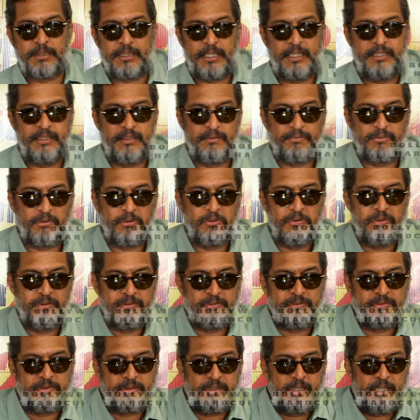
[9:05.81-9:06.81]
a kind of
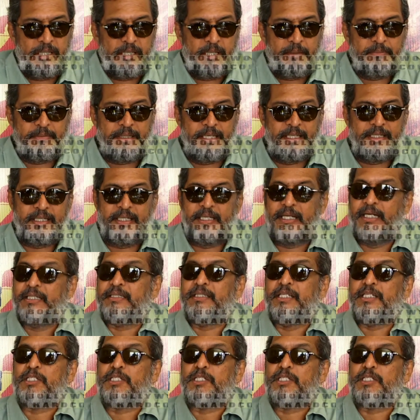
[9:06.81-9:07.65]
roles I'm getting at